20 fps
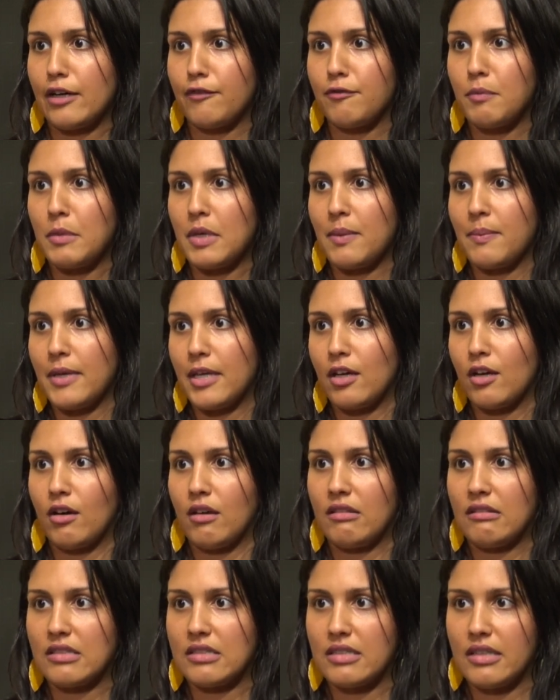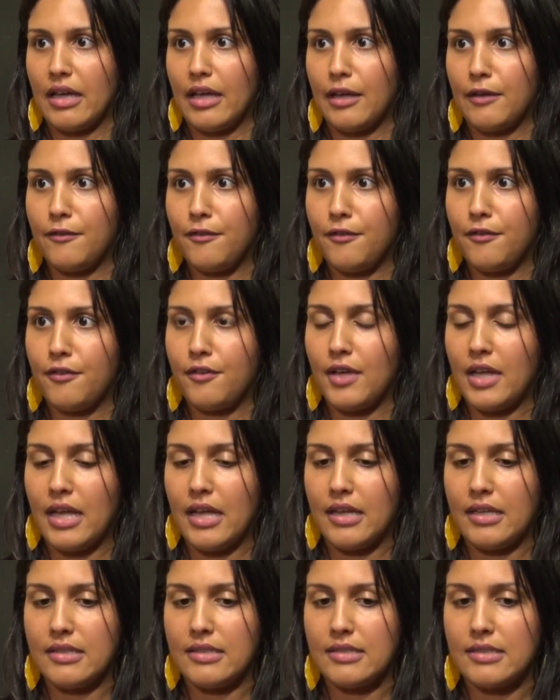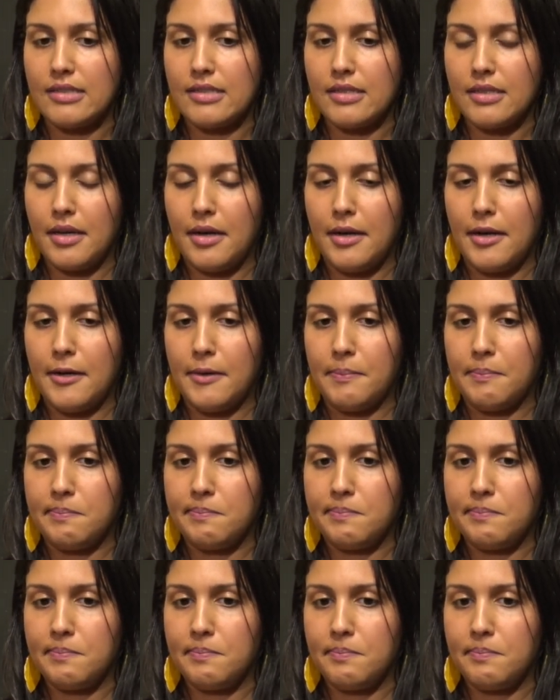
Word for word: of me being on this life and um,